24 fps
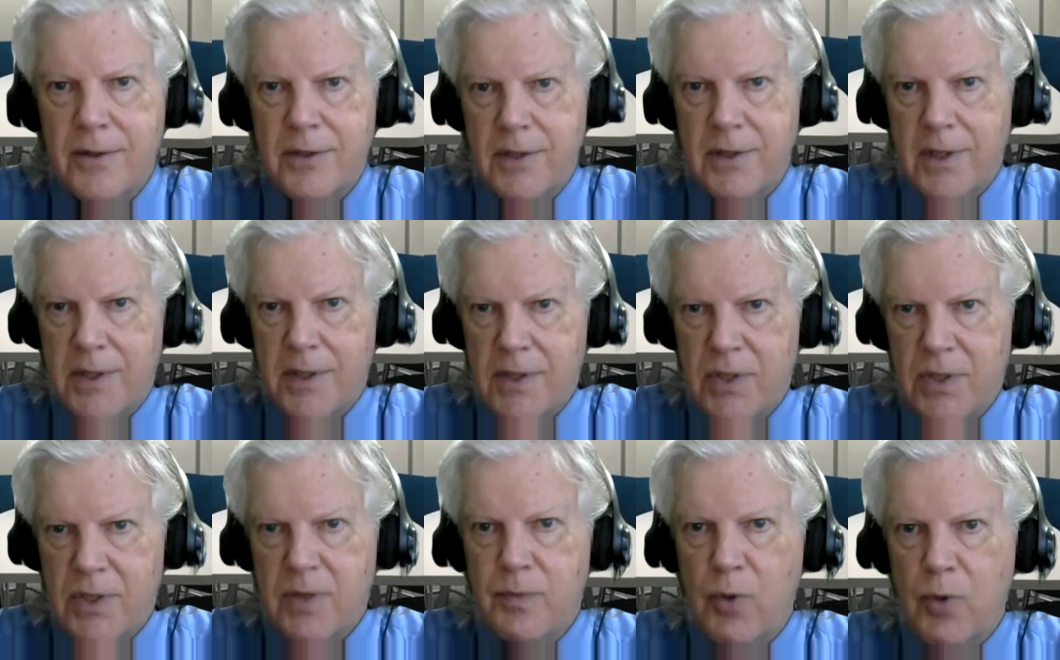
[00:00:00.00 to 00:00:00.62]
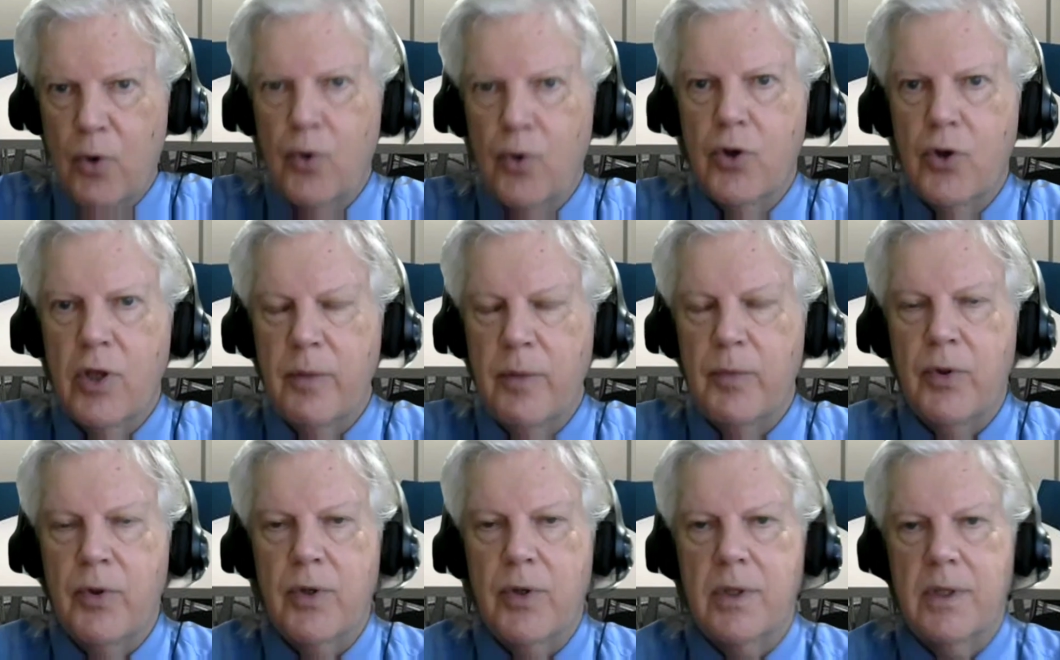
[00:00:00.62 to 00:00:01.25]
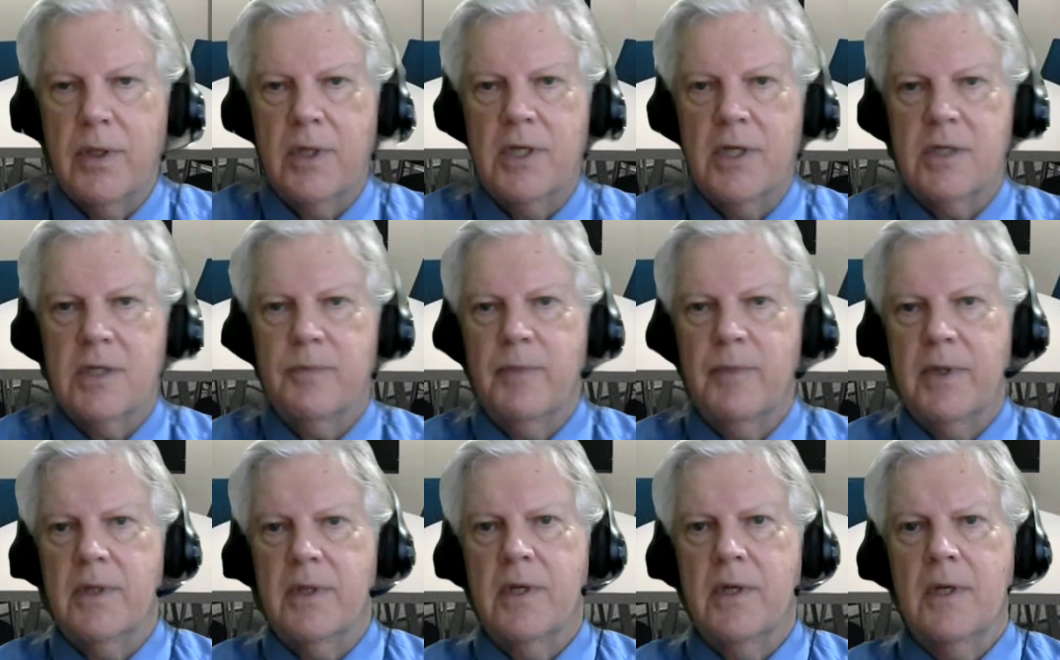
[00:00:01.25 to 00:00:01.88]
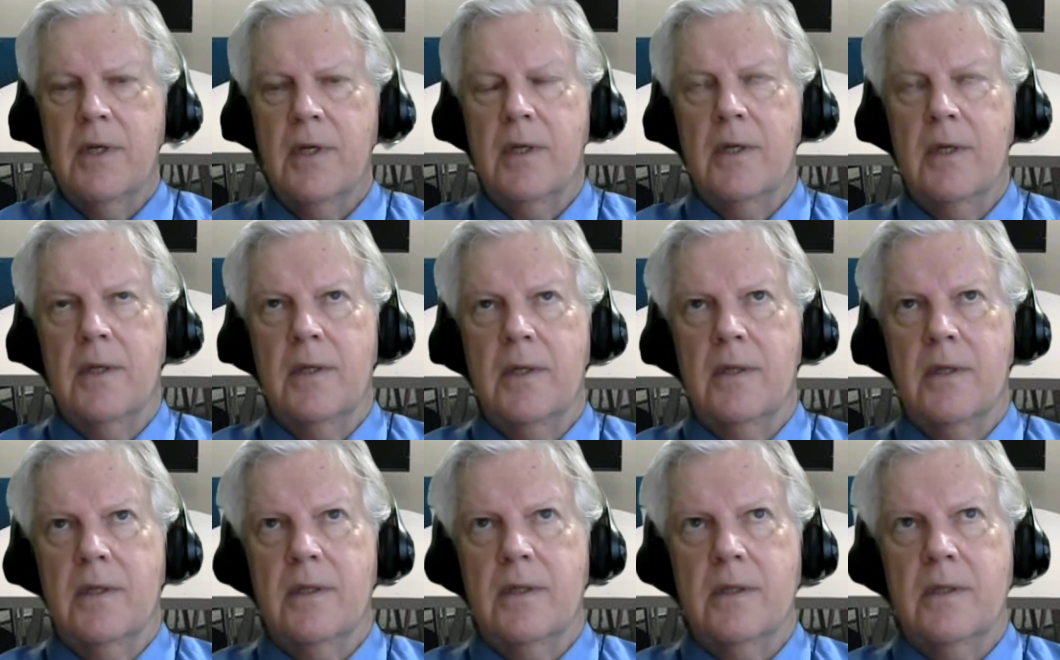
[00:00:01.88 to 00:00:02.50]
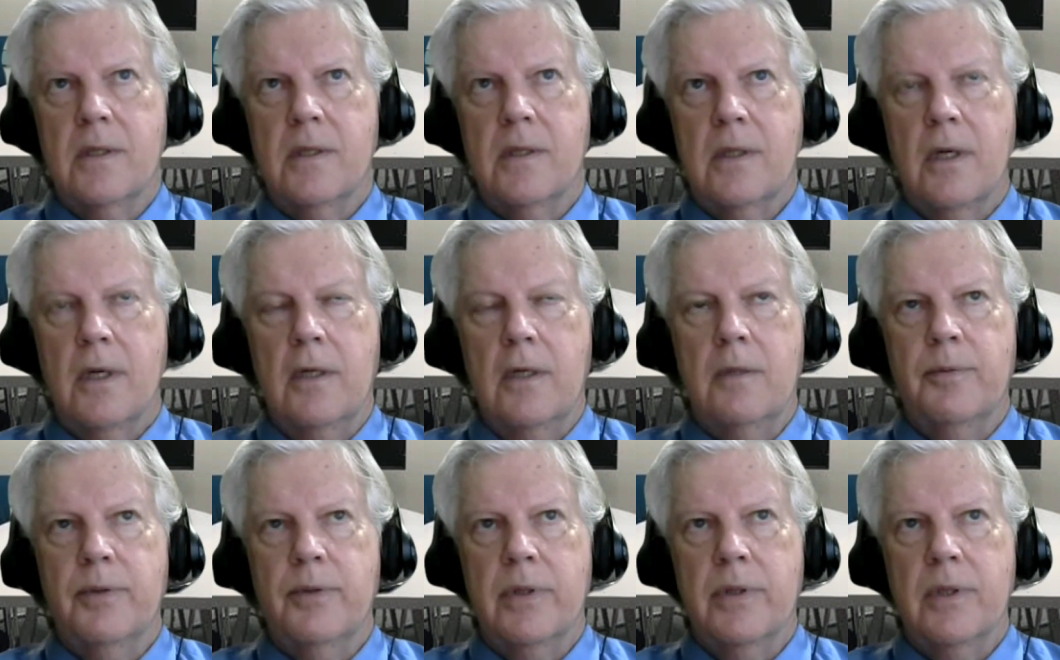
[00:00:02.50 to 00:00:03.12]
just small communities, but scope